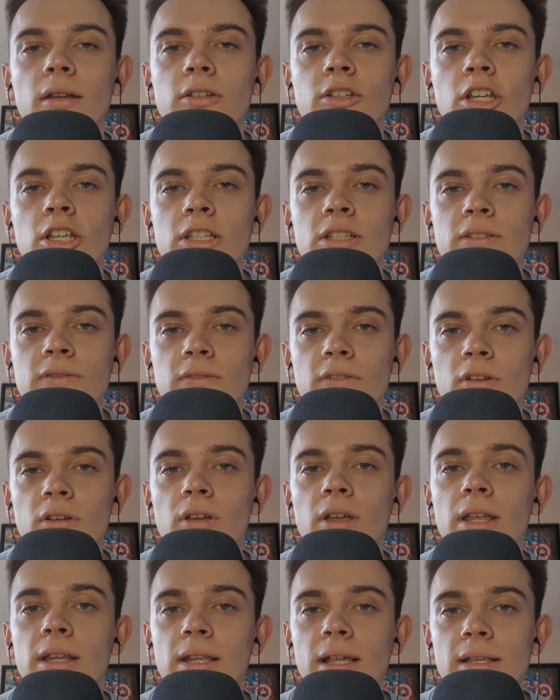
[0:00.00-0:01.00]
just for
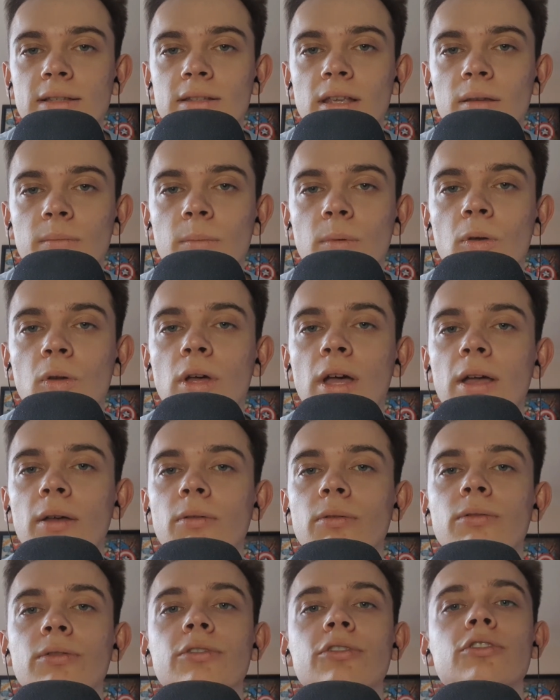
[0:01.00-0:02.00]
an example,
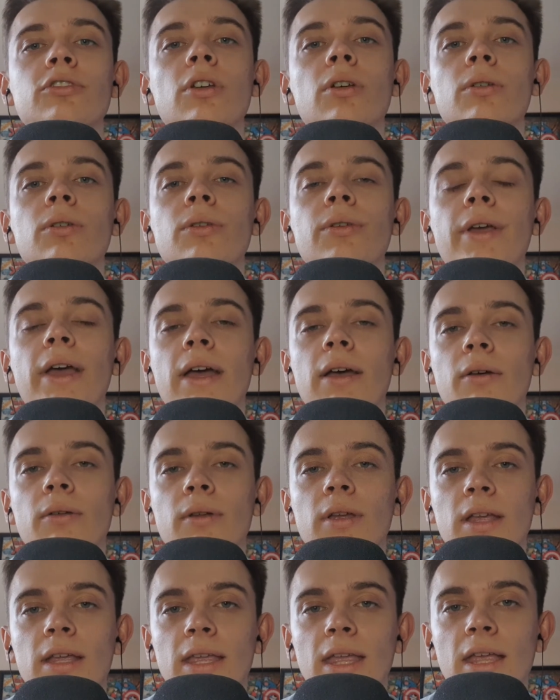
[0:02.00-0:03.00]
I will show you how,
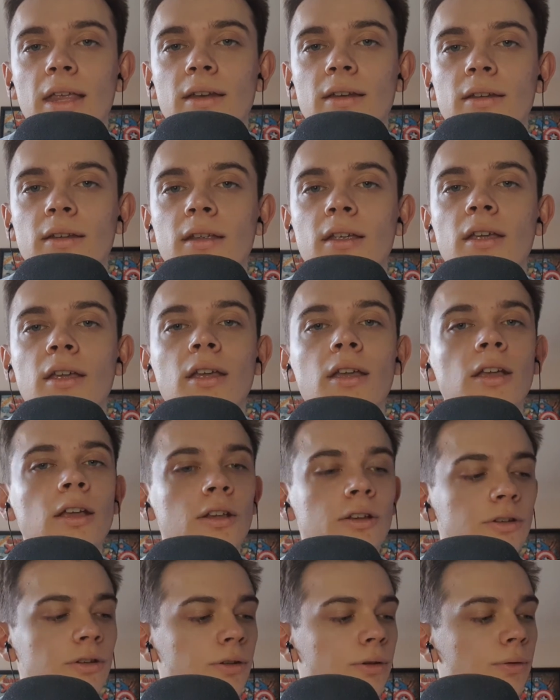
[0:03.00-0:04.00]
again,
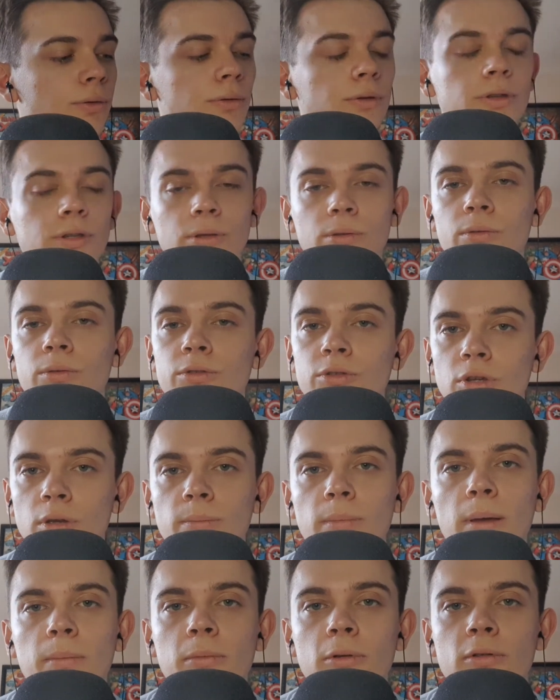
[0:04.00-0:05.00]
to use your
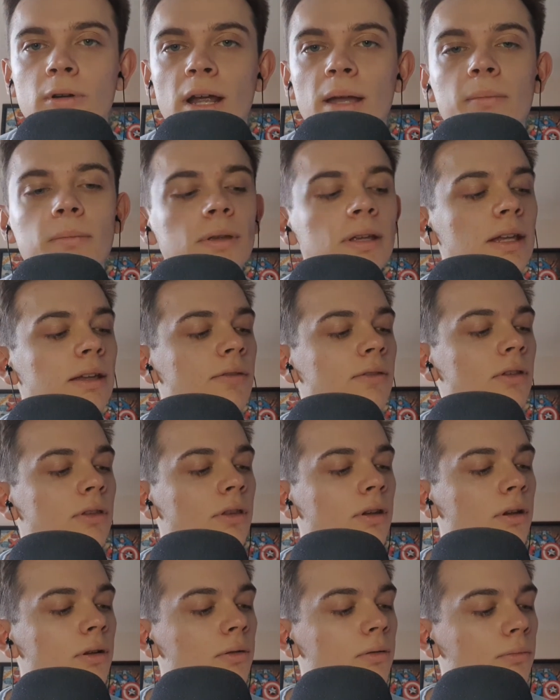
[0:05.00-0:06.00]
bubble wrap,
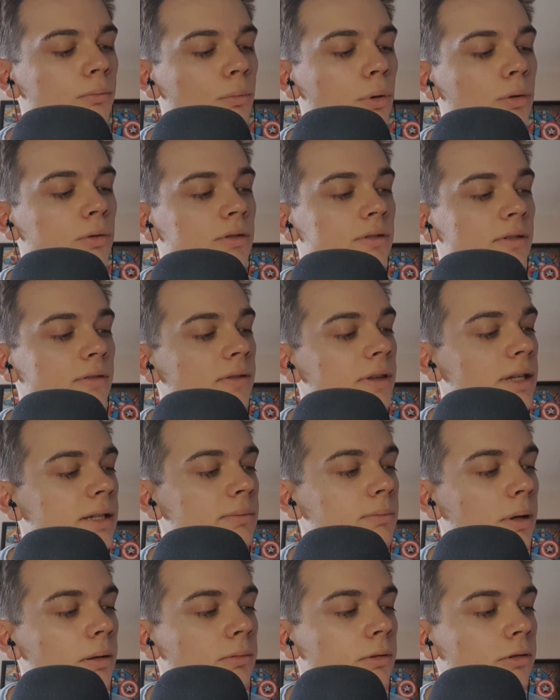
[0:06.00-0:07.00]
even though most of this
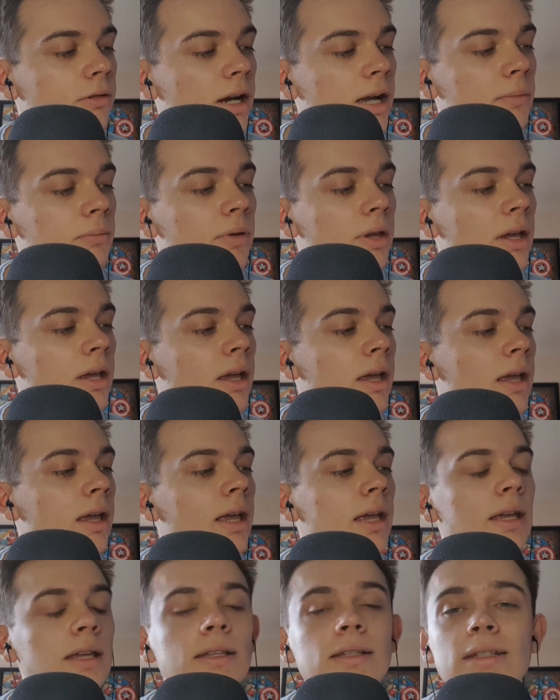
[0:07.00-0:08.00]
bubble wrap
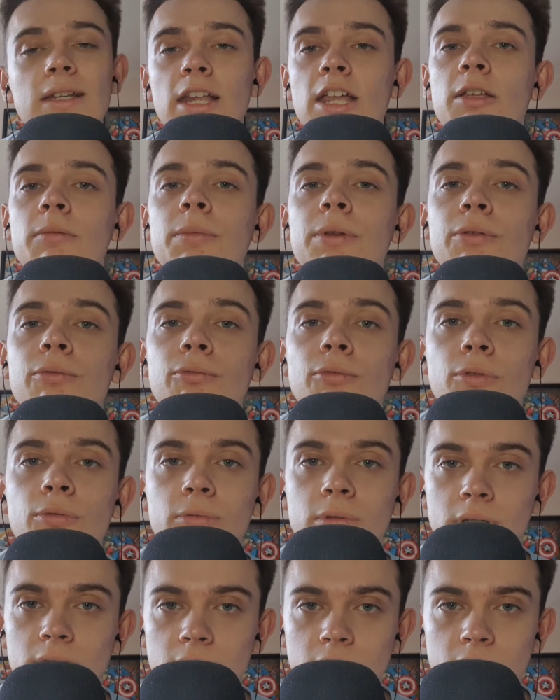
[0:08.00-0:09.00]
has now been
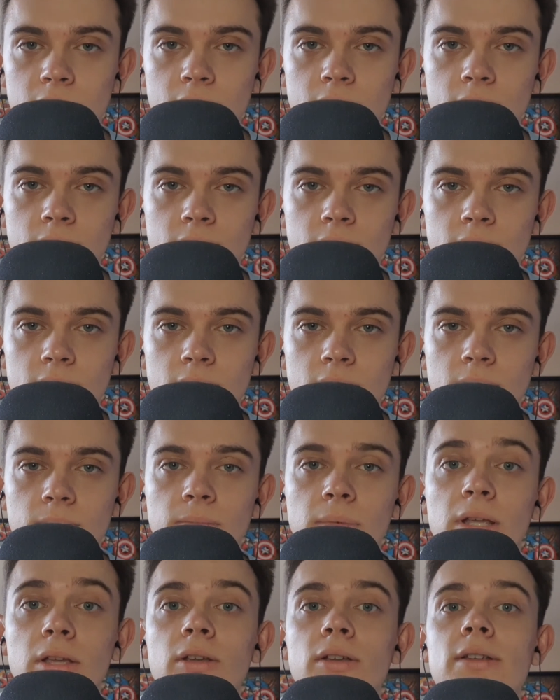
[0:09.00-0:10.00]
ruined.
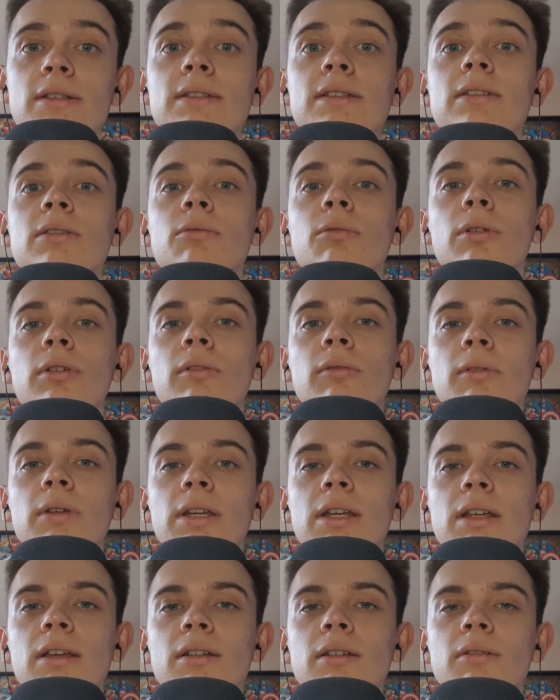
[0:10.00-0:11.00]
Because what have we
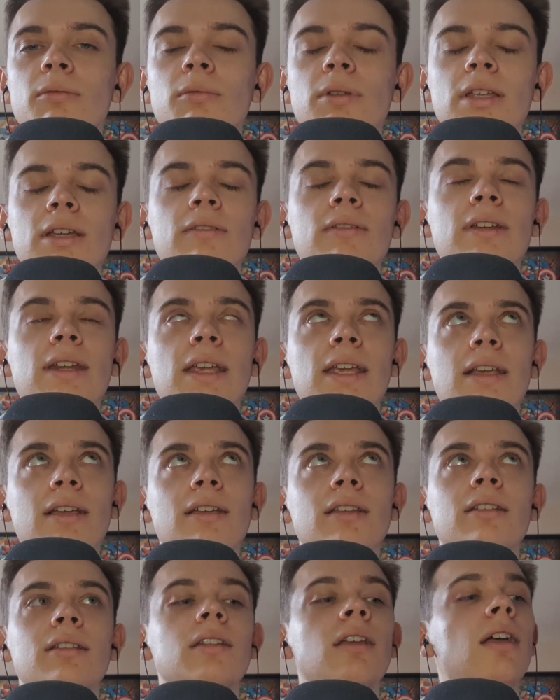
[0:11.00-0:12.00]
done? We have
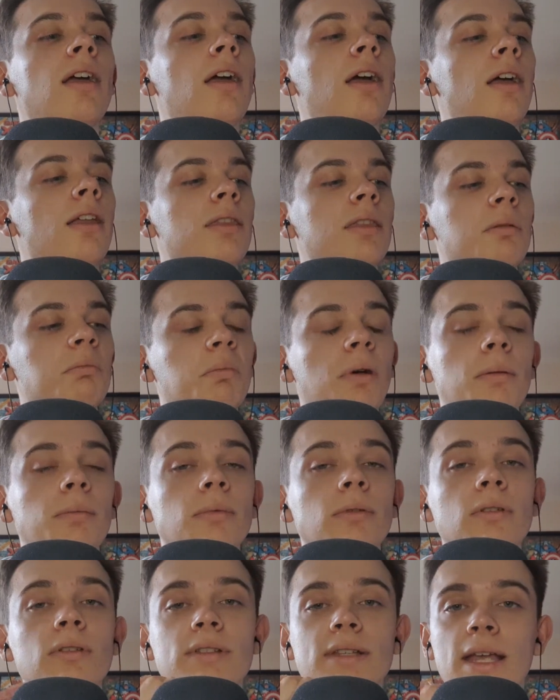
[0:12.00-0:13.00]
taken the
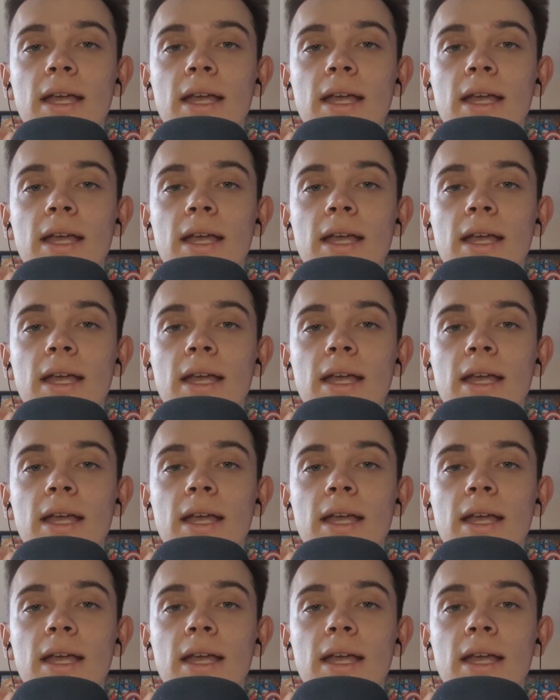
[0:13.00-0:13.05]
bubbles